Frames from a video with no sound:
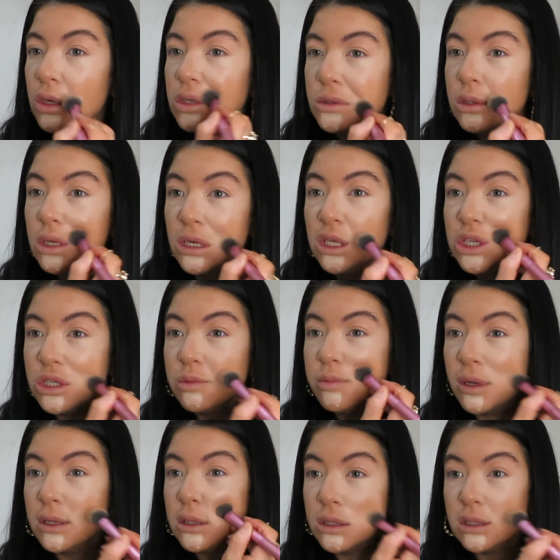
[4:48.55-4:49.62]
So literally just
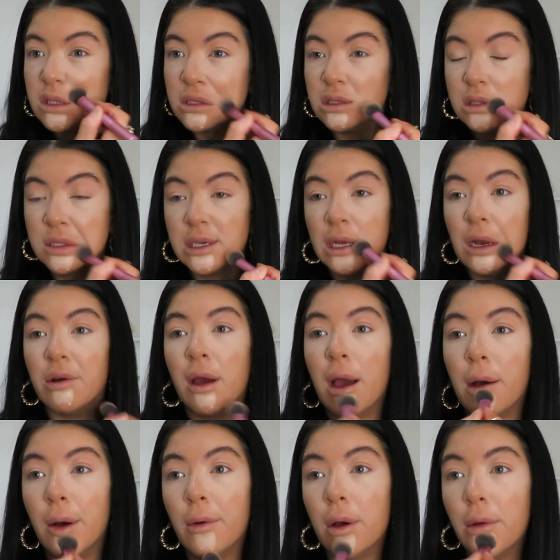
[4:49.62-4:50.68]
blending this concealer
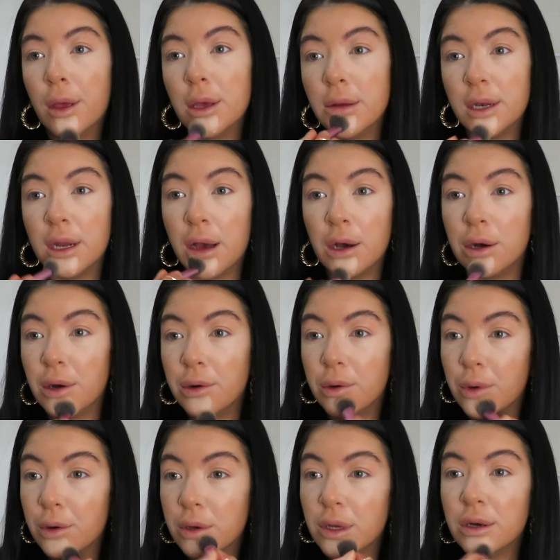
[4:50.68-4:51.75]
out.
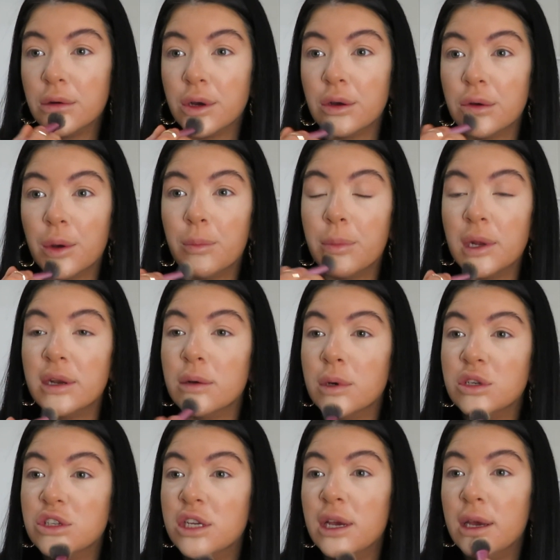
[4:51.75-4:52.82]
Now blend out my
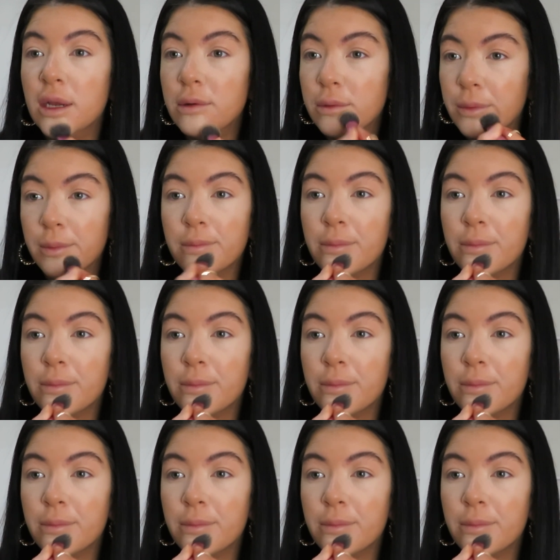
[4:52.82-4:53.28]
chin.